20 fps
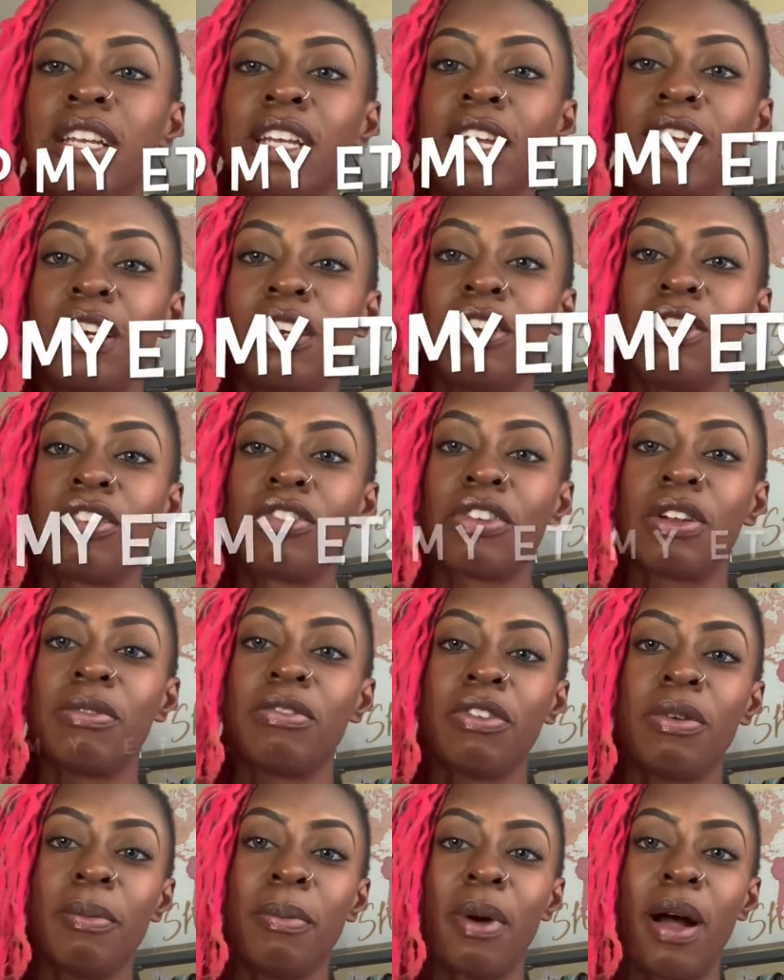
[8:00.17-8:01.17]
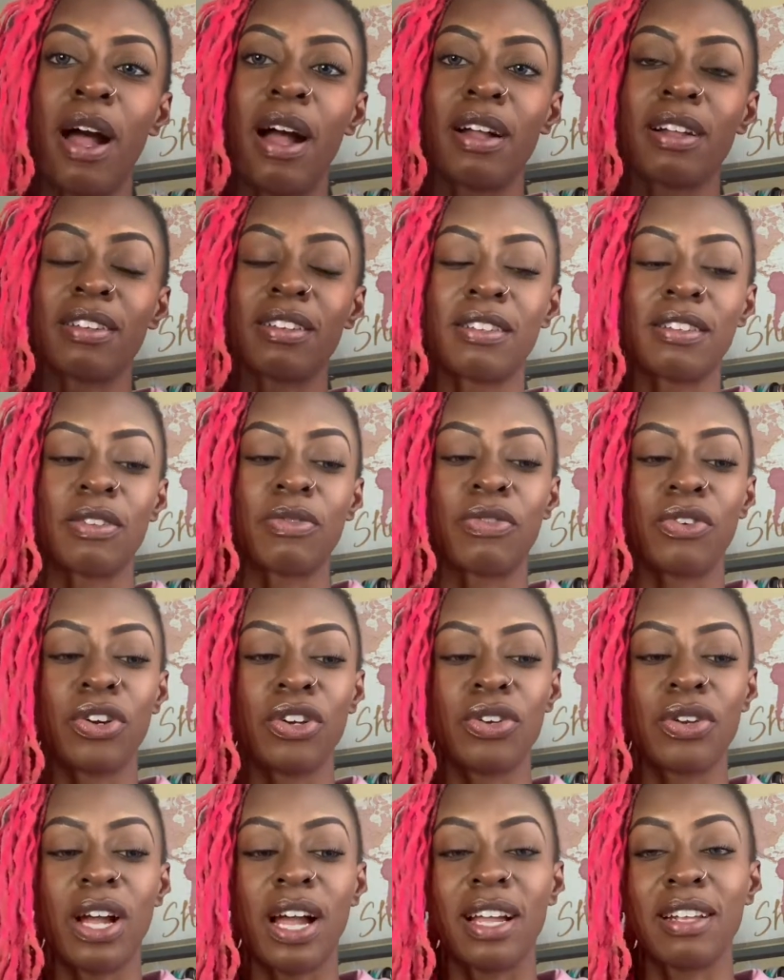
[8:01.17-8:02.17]
in the description box for
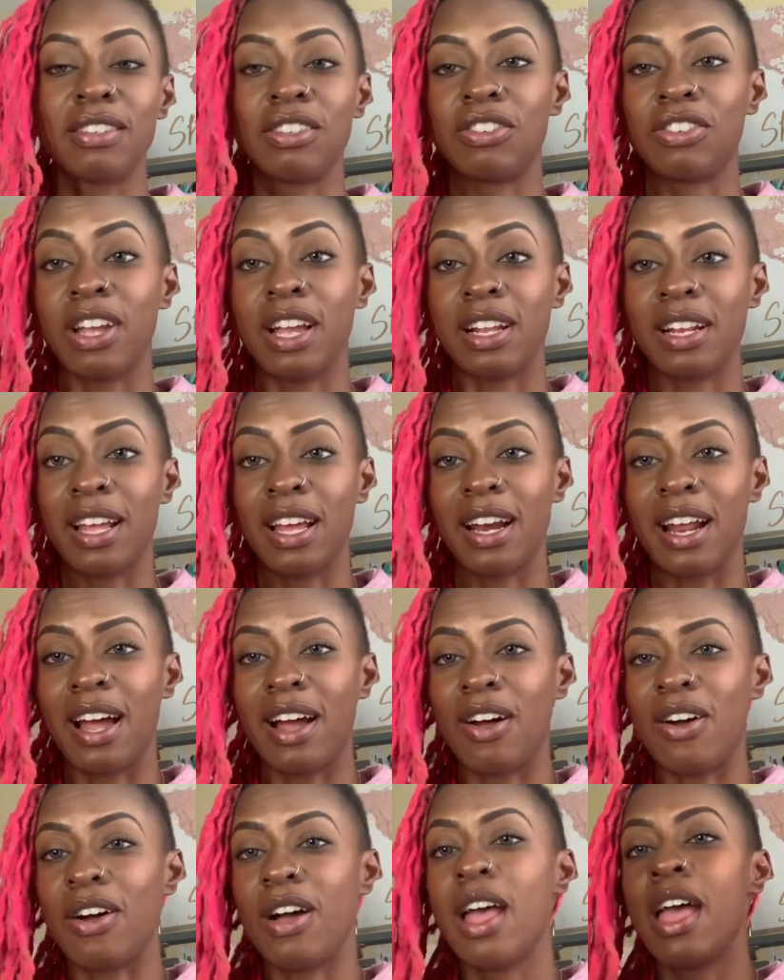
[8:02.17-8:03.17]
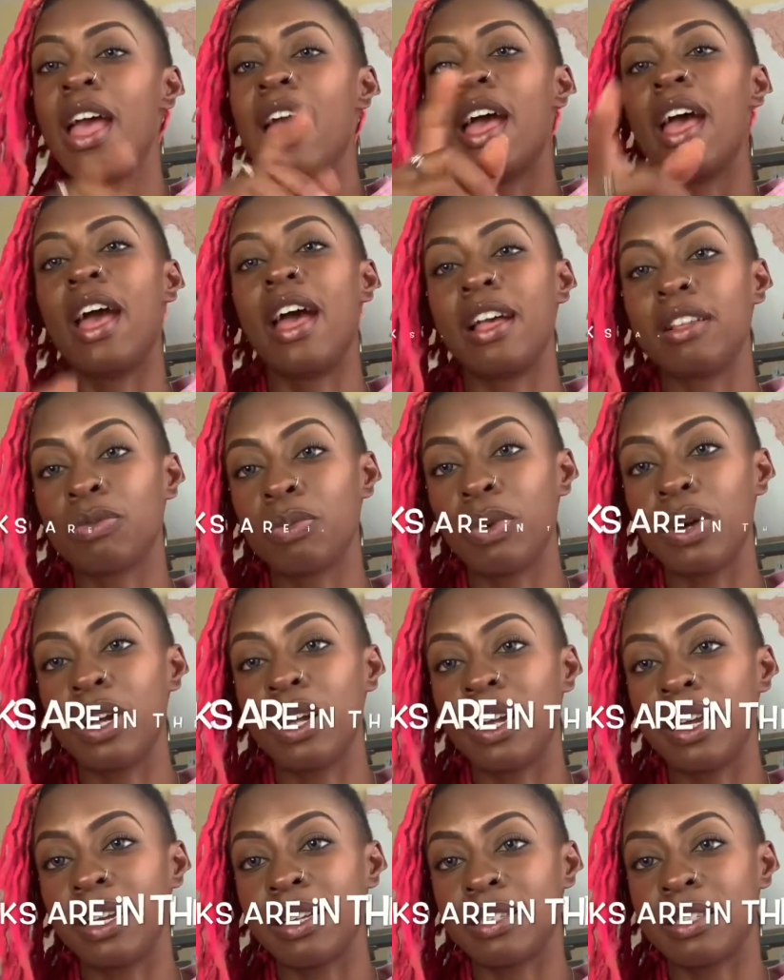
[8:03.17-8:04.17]
you guys to check that out, as well
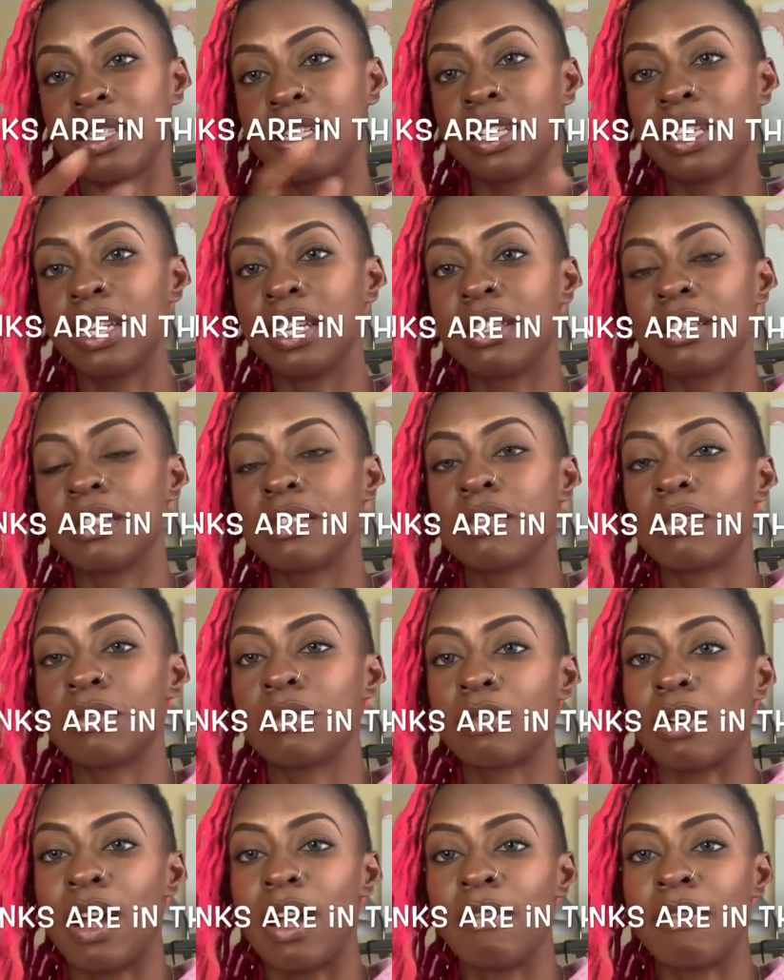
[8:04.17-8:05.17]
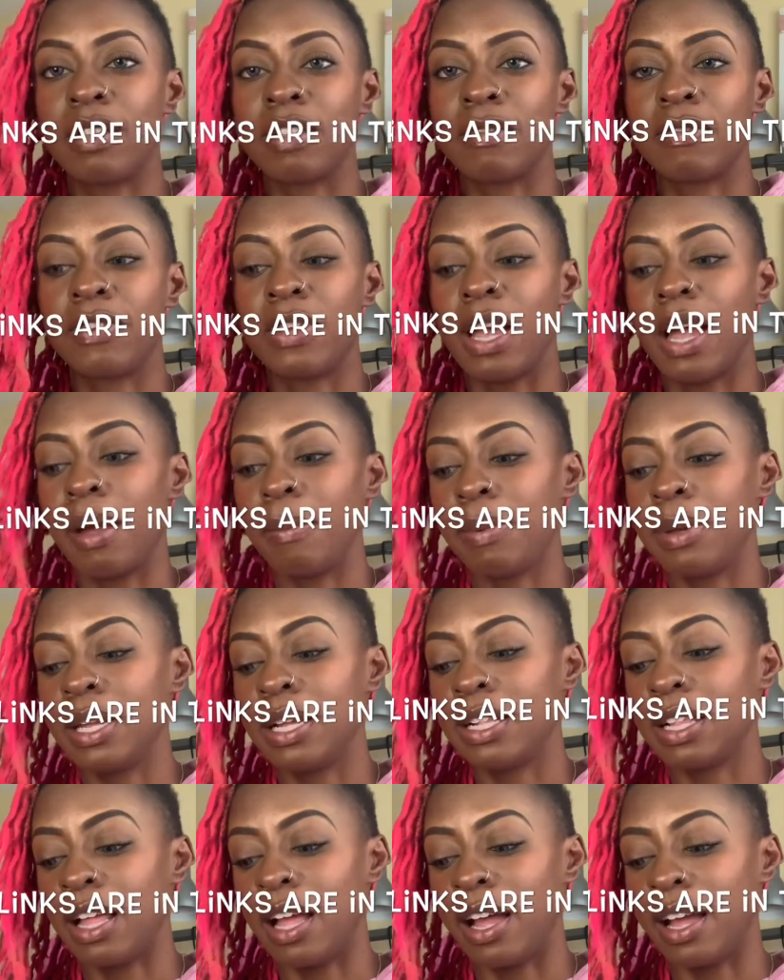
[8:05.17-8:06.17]
as the link to subscribe as a VIP
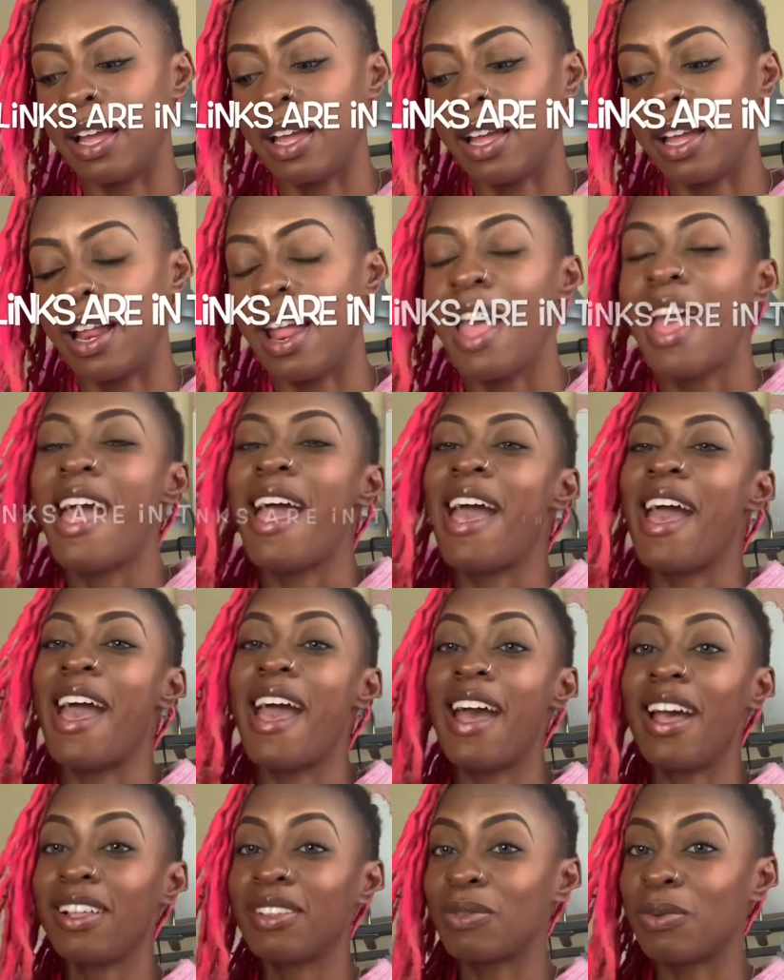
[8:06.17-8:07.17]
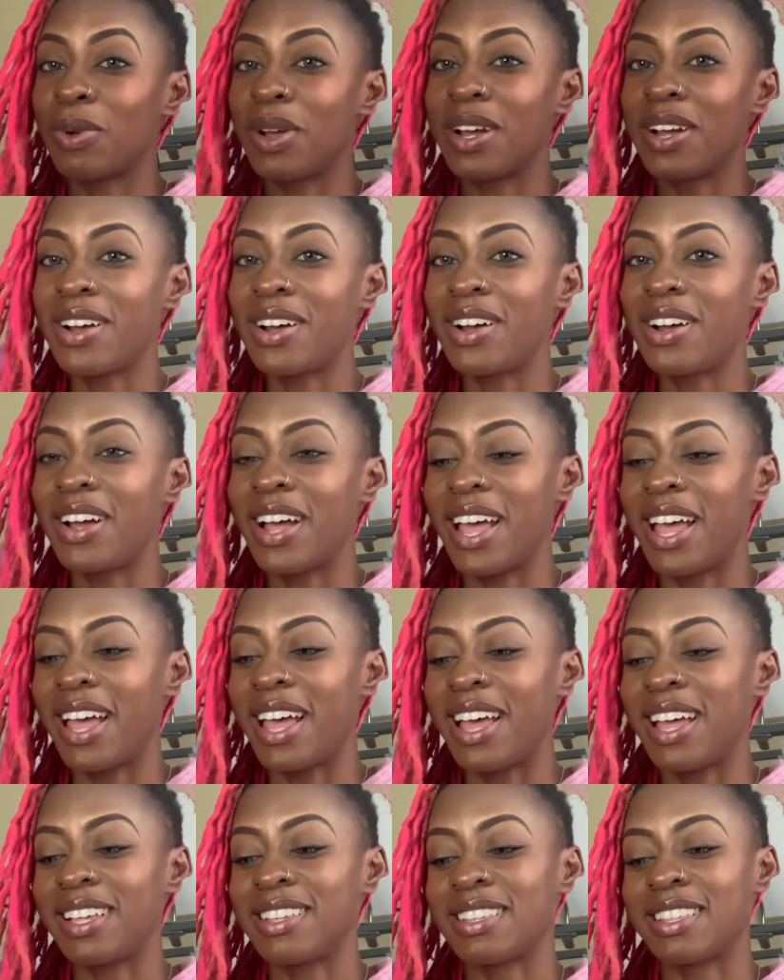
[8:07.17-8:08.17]
client, as well
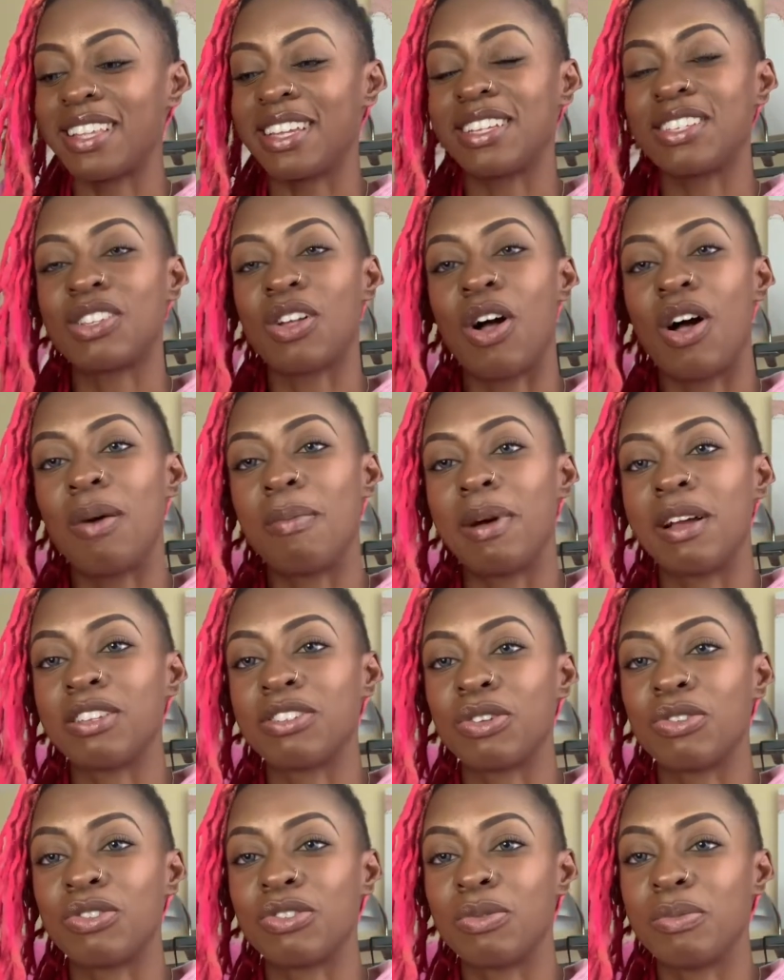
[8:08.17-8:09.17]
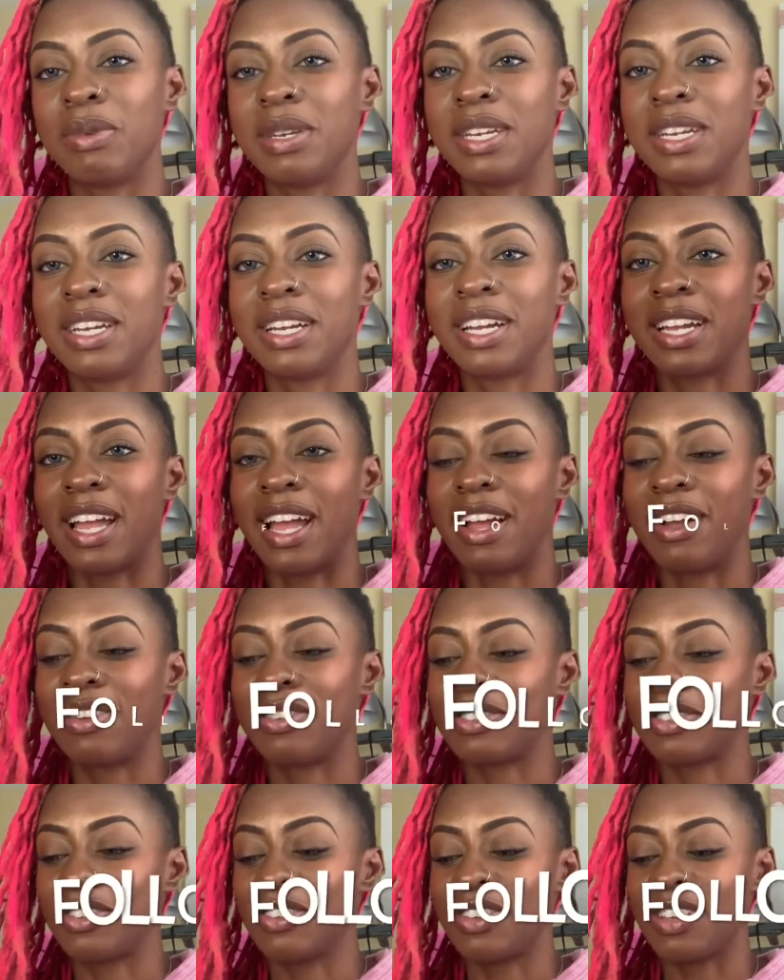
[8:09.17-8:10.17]
as links to all my social media
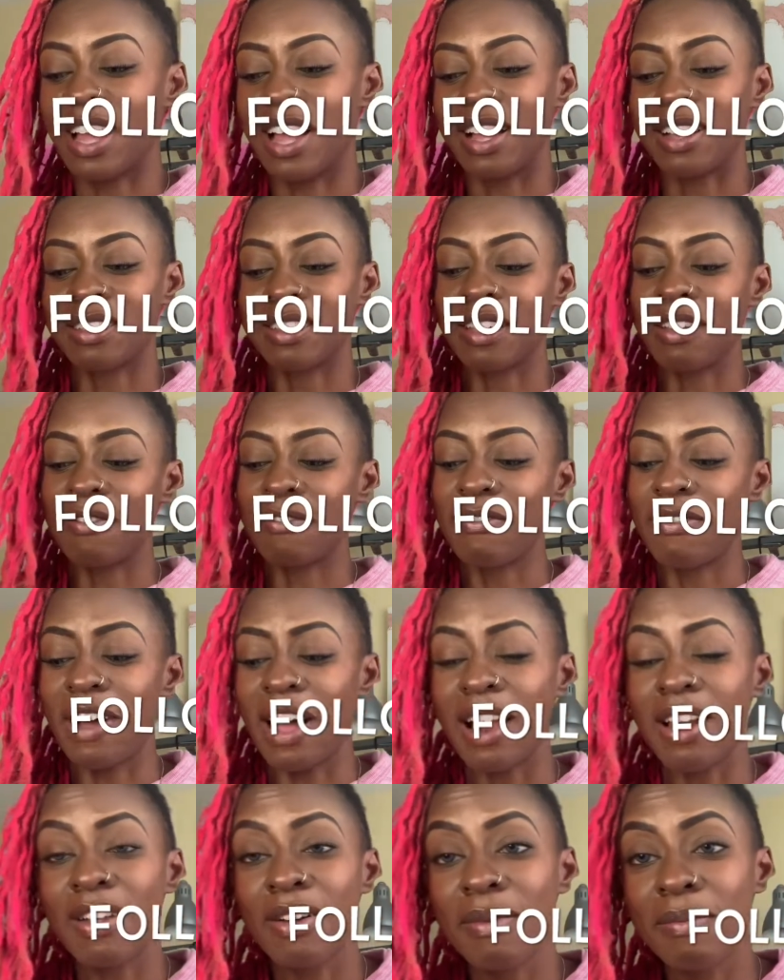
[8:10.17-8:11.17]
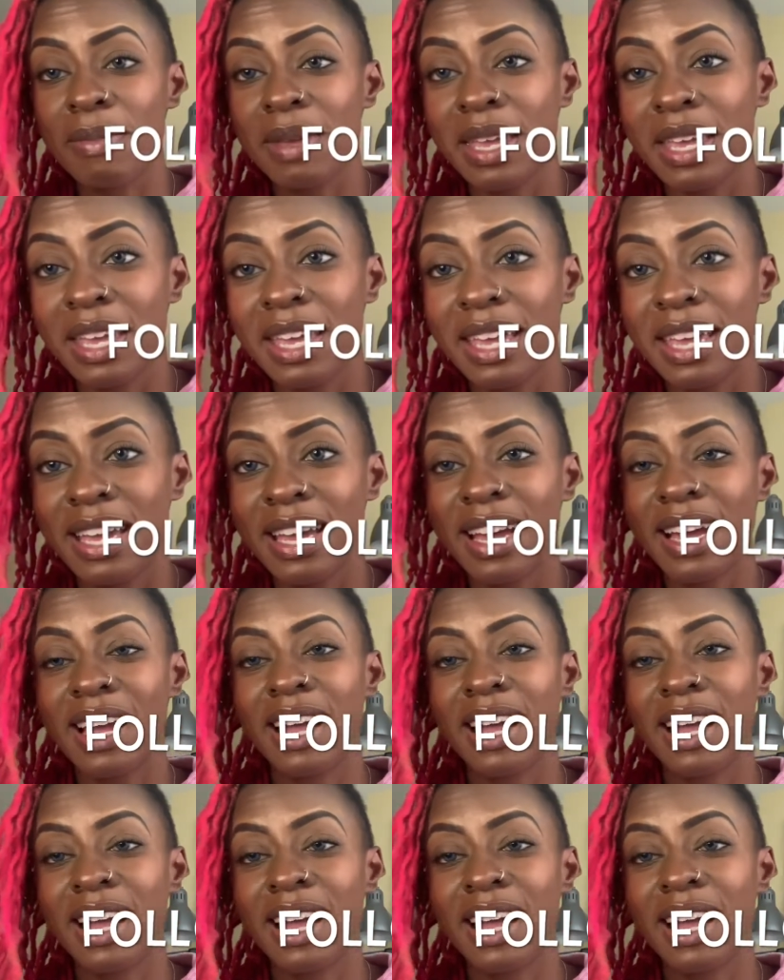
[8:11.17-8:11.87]
accounts so you guys can follow me.